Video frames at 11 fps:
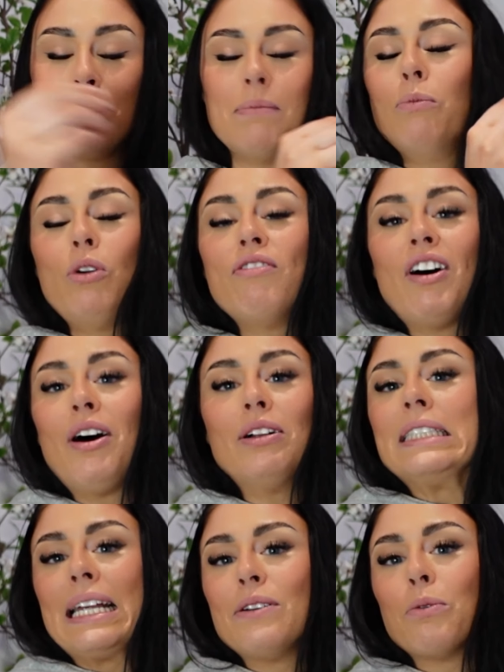we've all
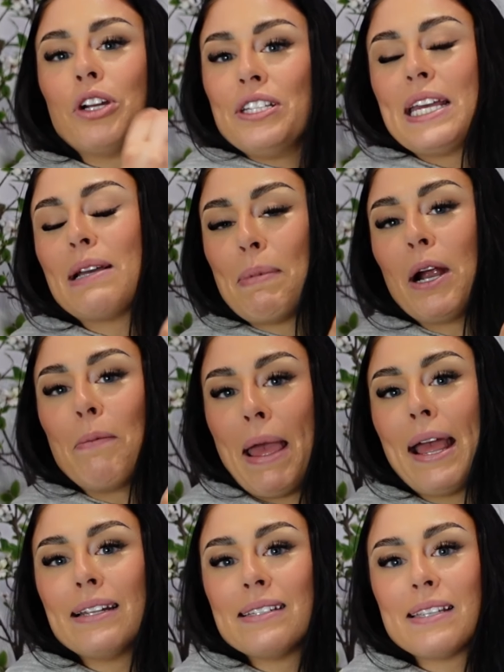done it, where you take a pair of
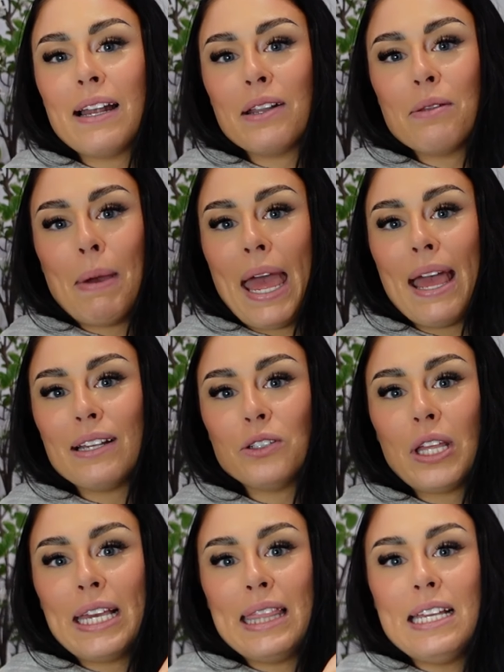pants out of the bag and you're
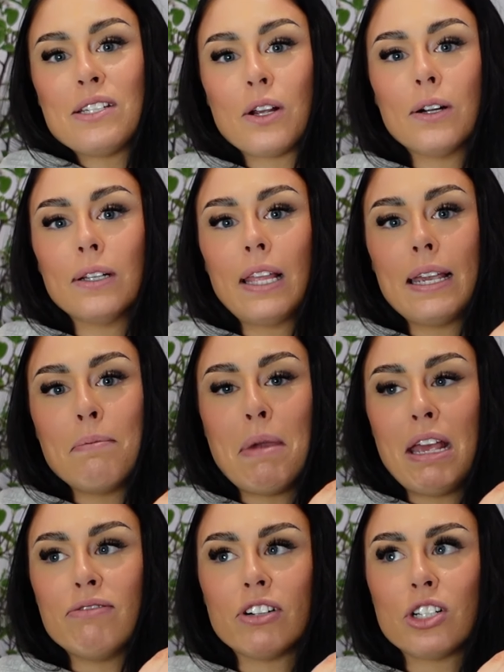like, these are like
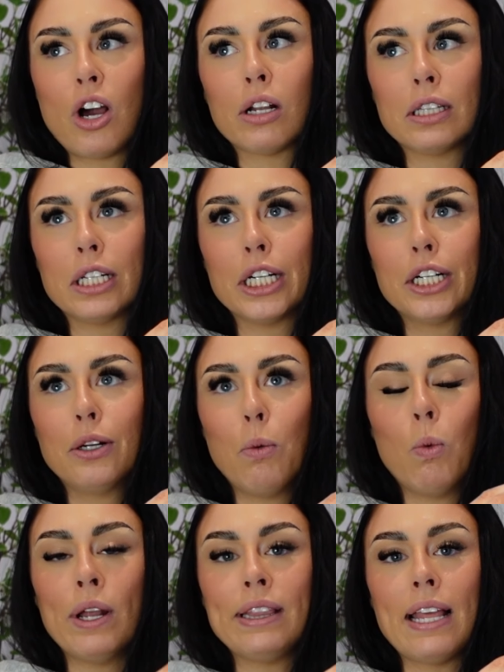made for a toddler.
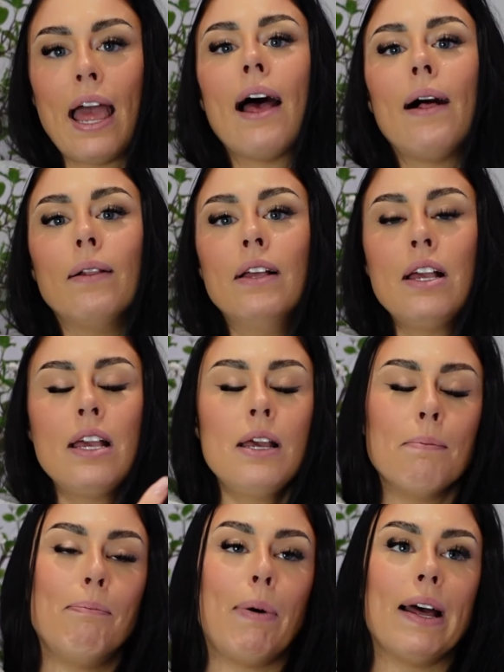What the hell?
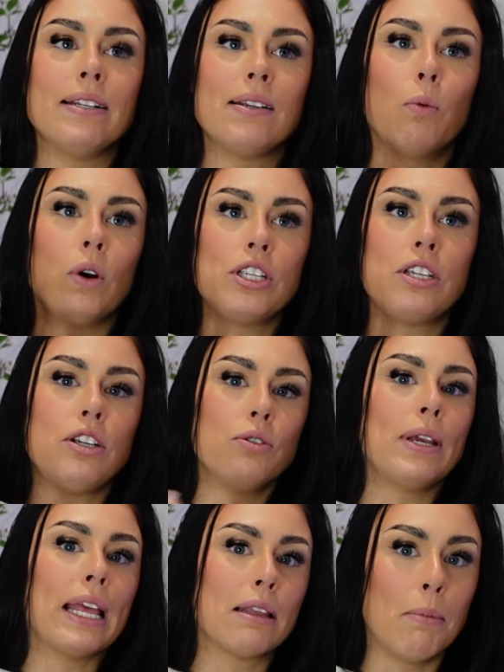But once you
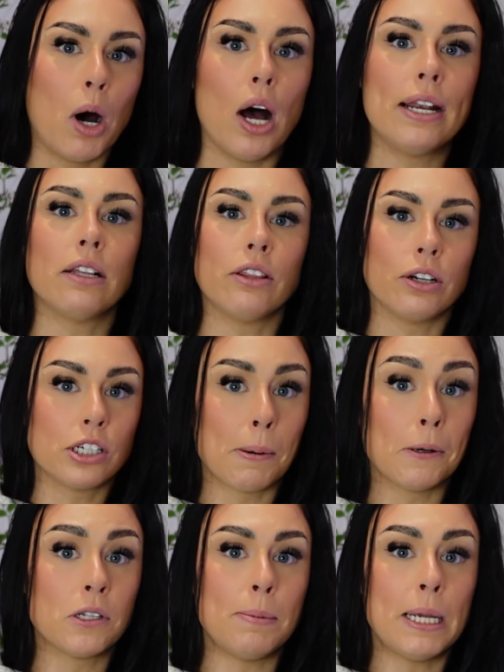get them on, they're
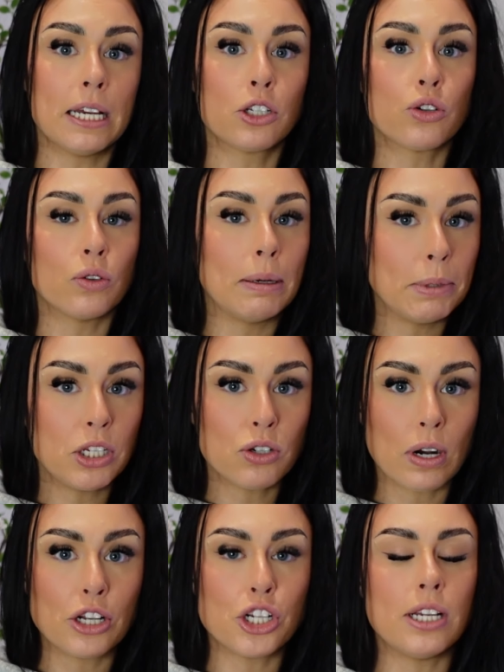supposed to be extremely
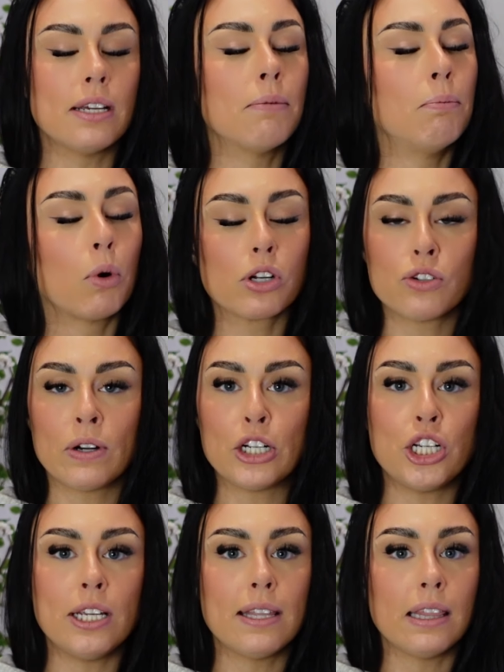stretchy, more
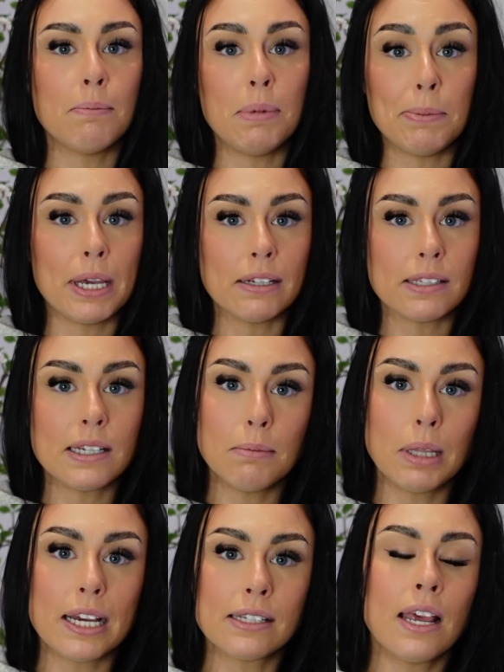stretchy than the BBL
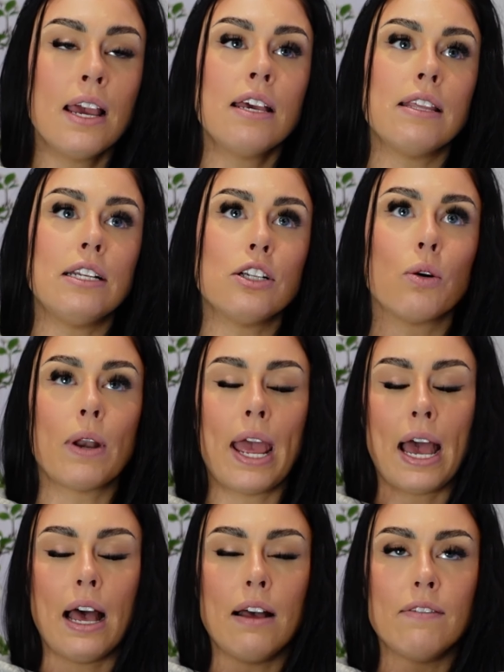seamless. They don't
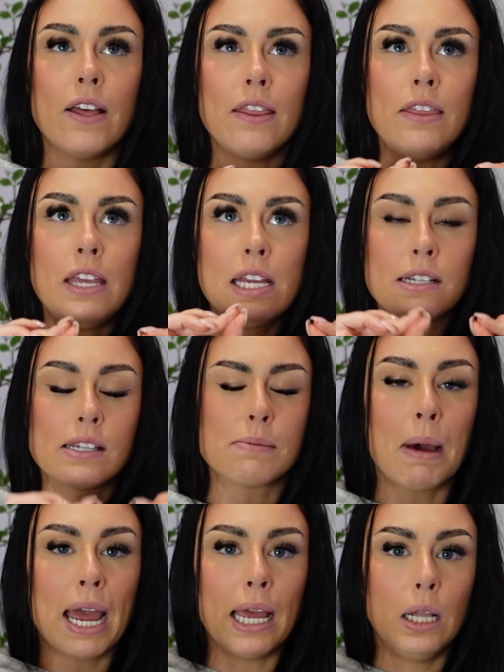have the
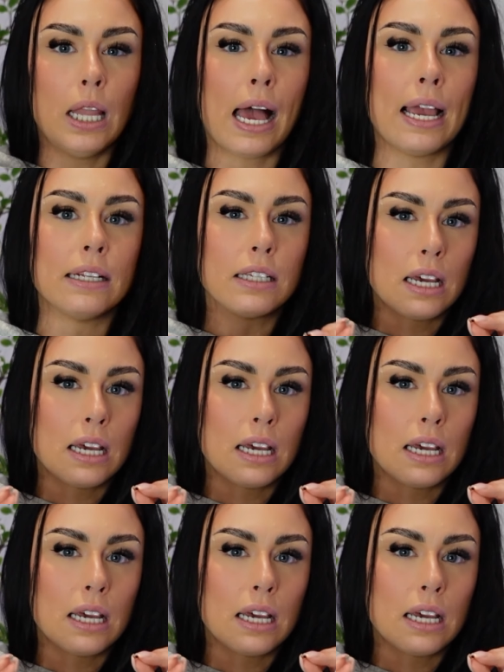smile lines